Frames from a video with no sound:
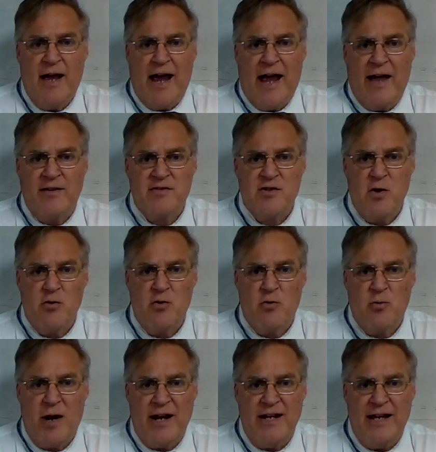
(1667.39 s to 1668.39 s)
And so the
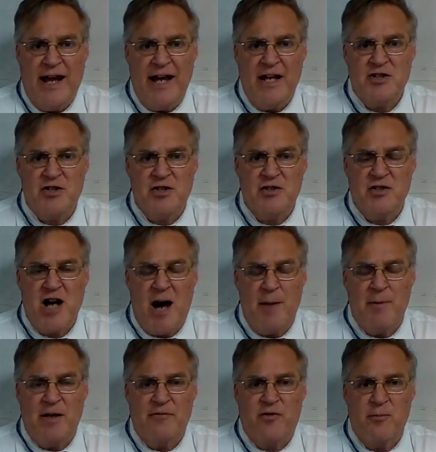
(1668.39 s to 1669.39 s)
radiation
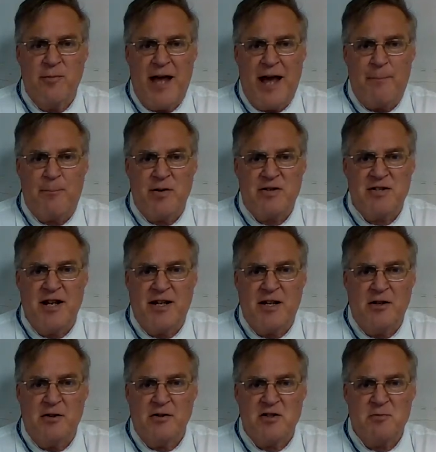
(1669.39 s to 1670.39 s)
coming from that
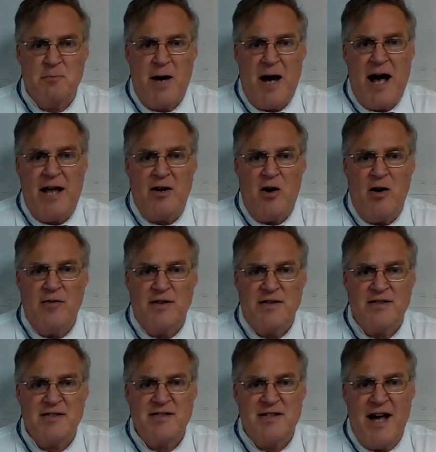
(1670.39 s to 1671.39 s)
particular spot on
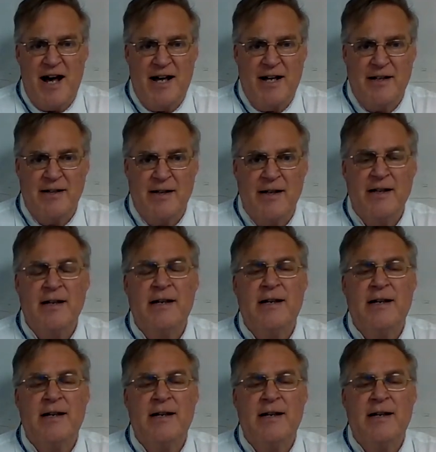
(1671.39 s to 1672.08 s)
the sun